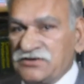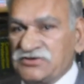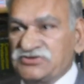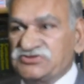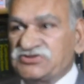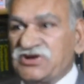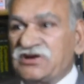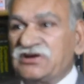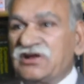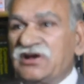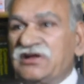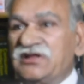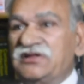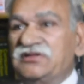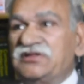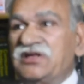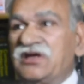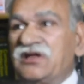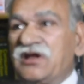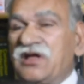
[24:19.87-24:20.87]
Generally
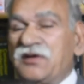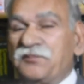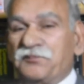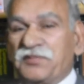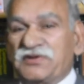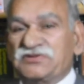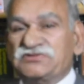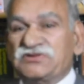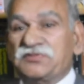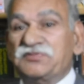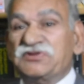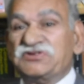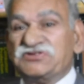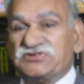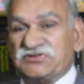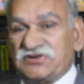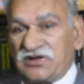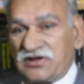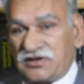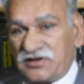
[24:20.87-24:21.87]
there happens a
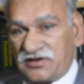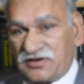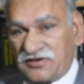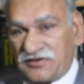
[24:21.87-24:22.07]
mistake